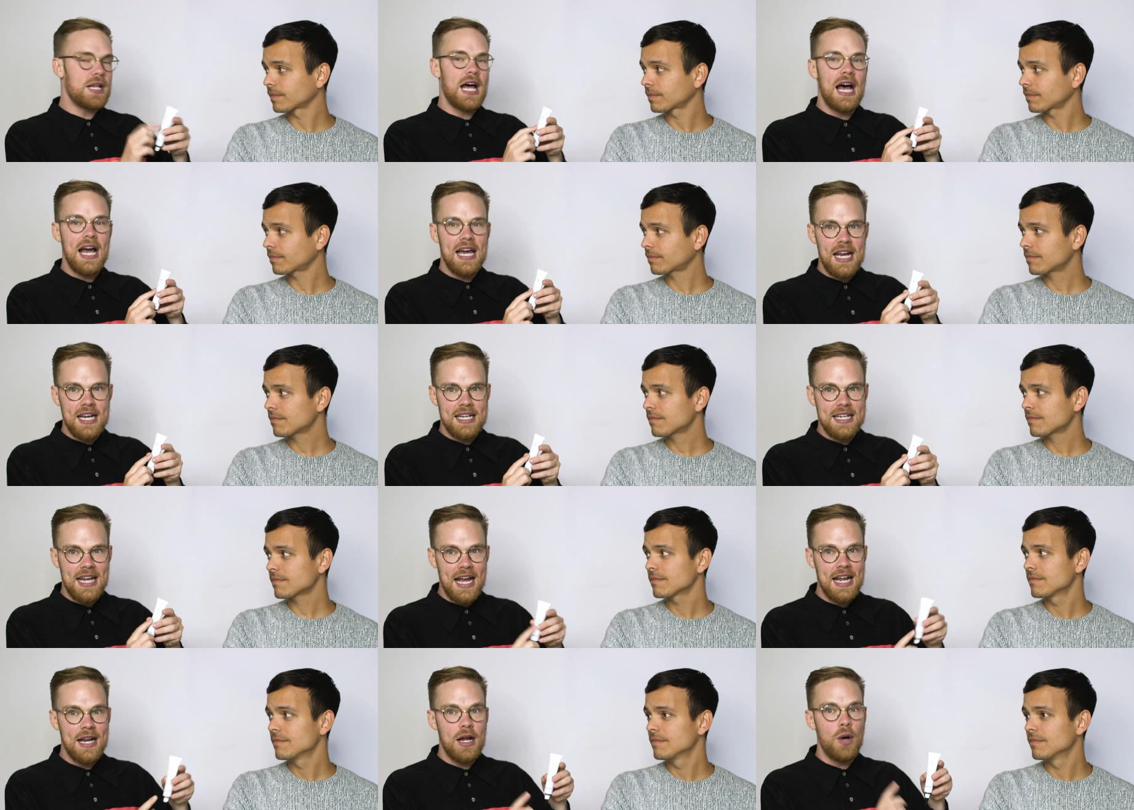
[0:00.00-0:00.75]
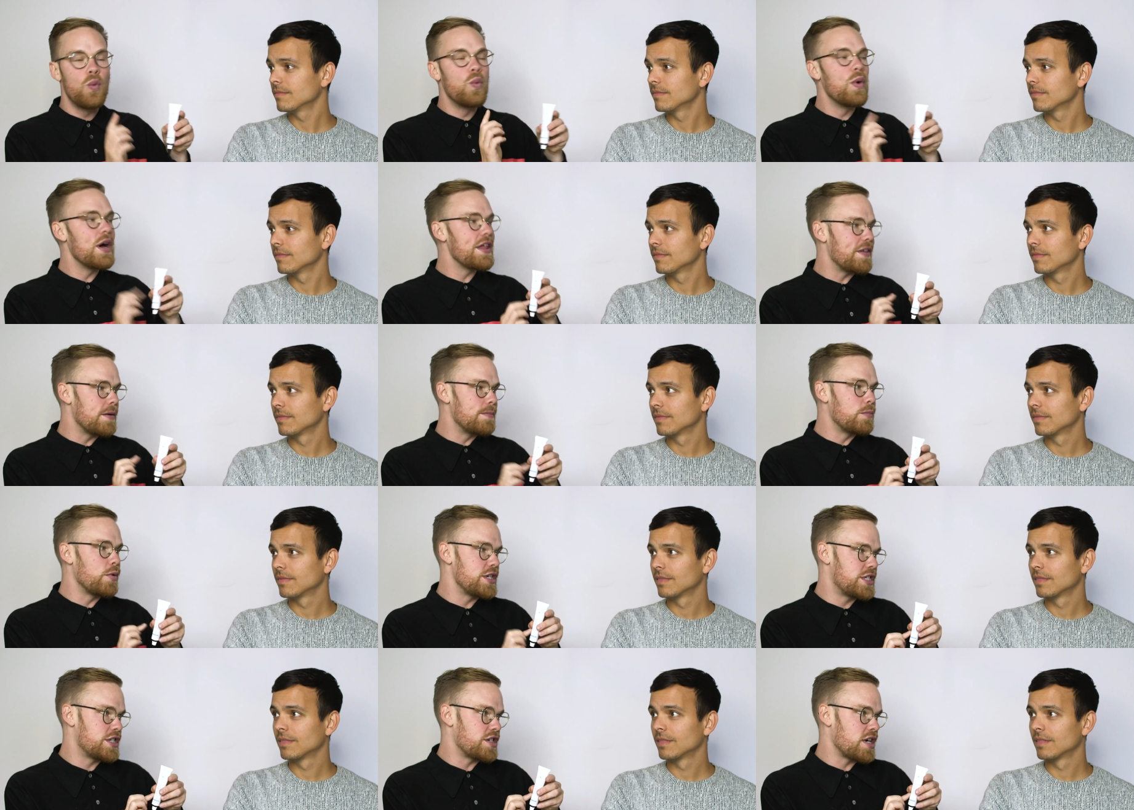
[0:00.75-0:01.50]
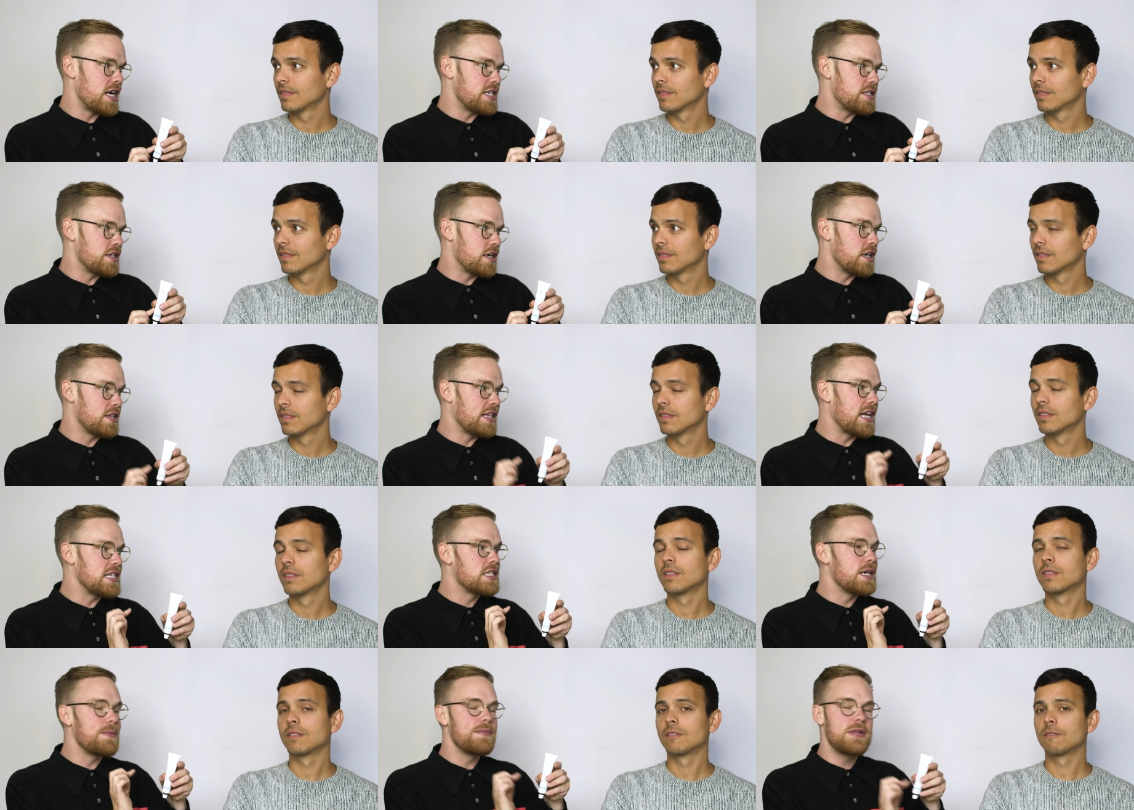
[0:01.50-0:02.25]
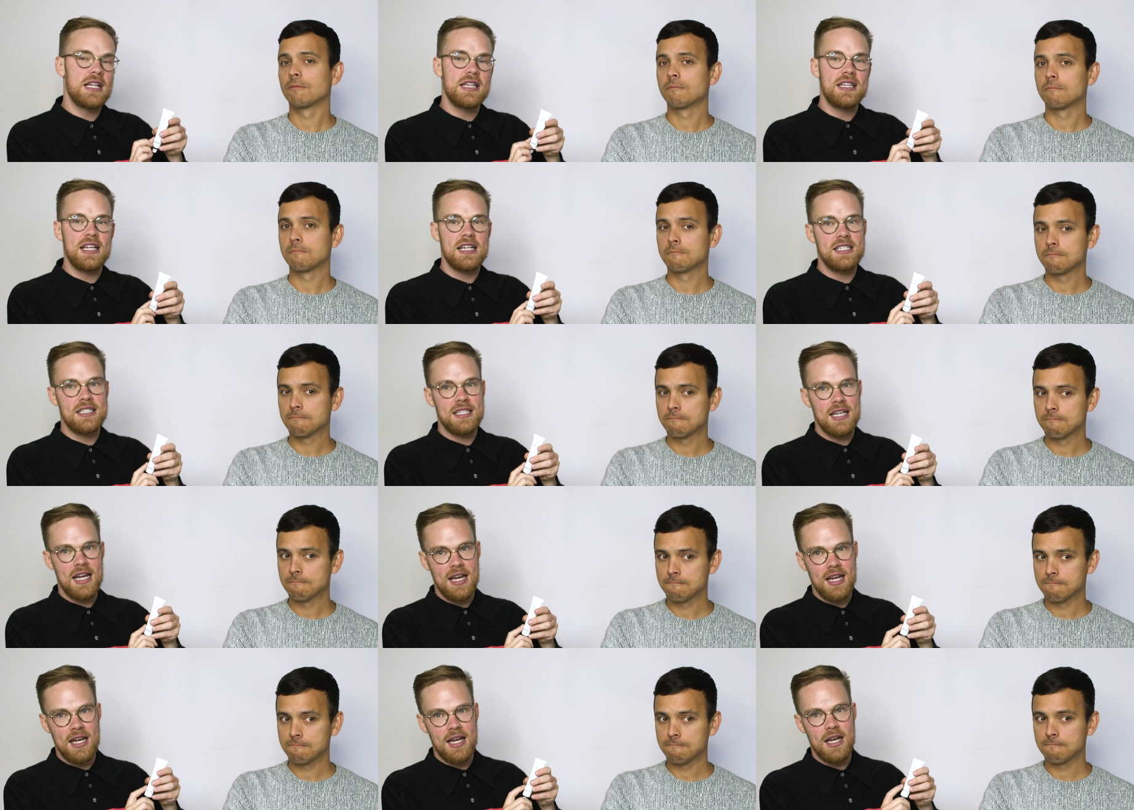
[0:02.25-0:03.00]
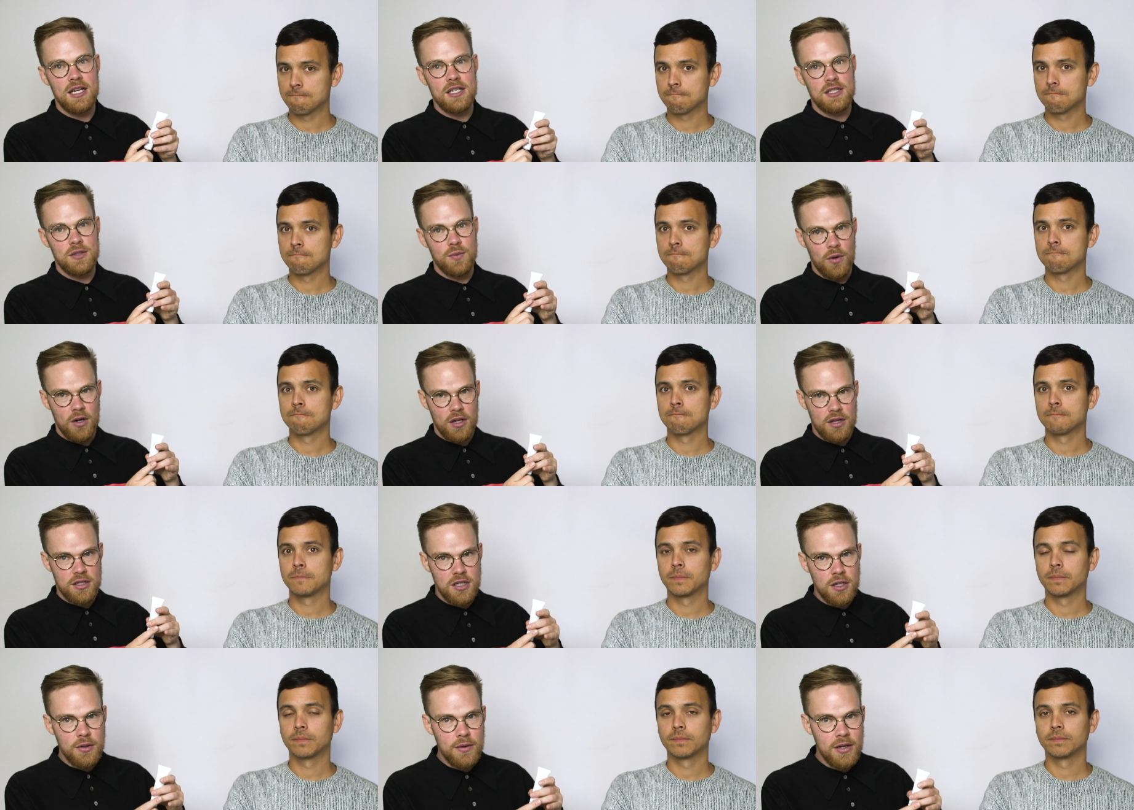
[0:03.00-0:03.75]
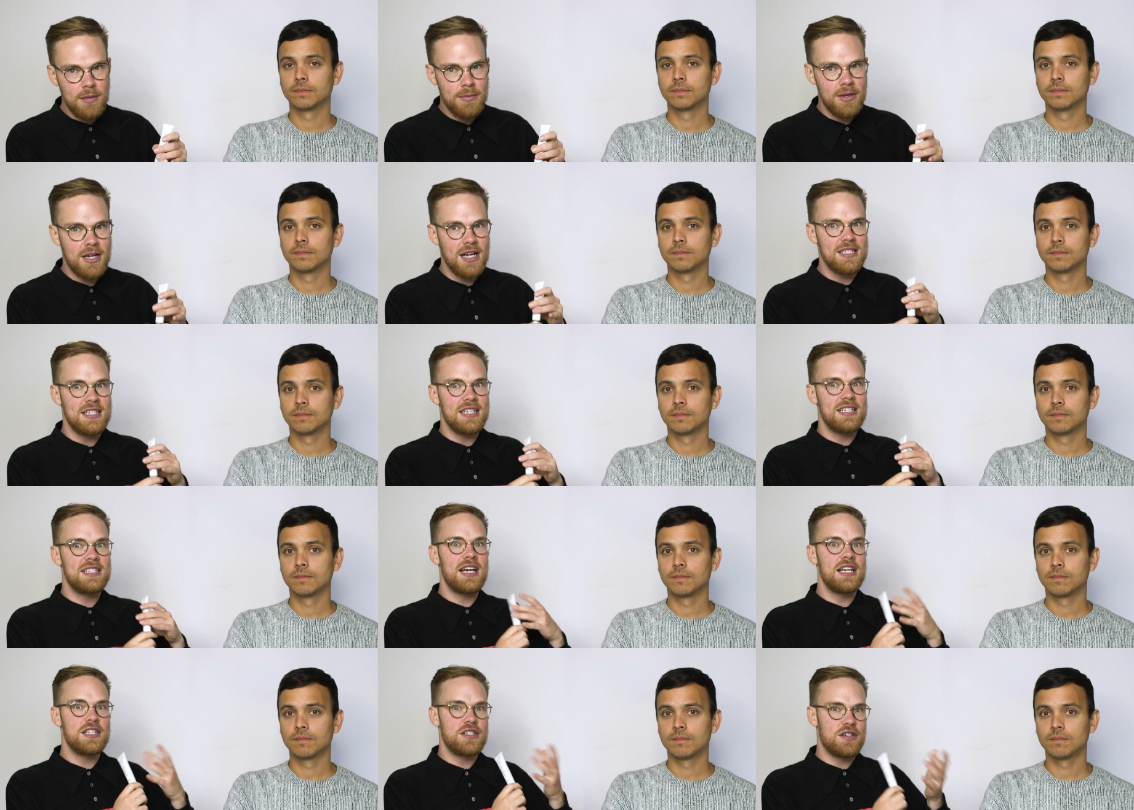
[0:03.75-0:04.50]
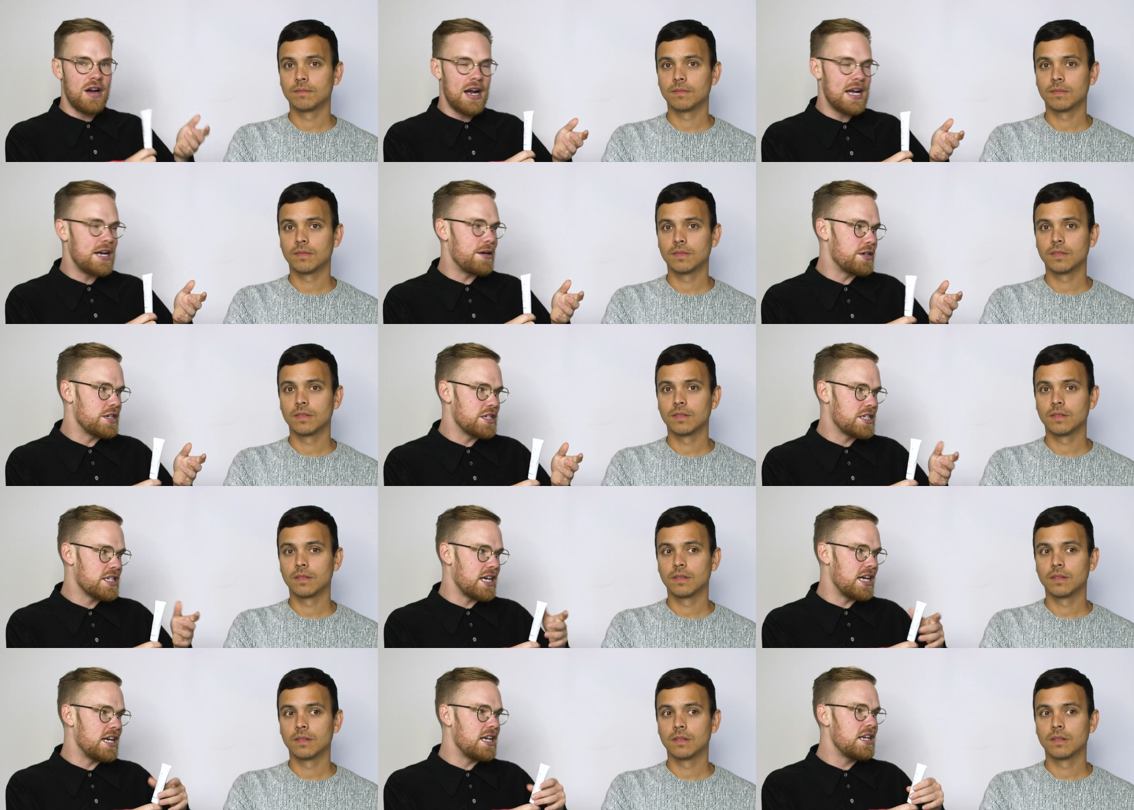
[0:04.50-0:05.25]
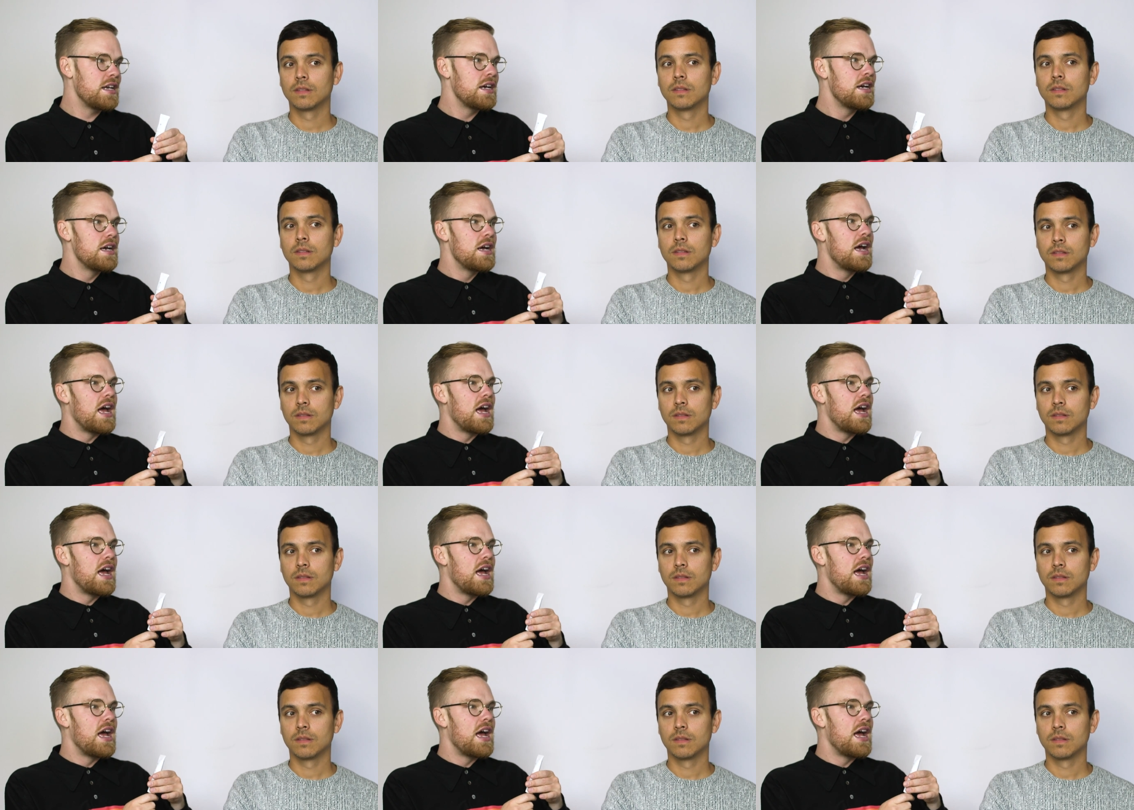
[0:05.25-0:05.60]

Speaker 1: apply it at night with a moisturizer. That's something that they say is worth doing because it does dry out your skin.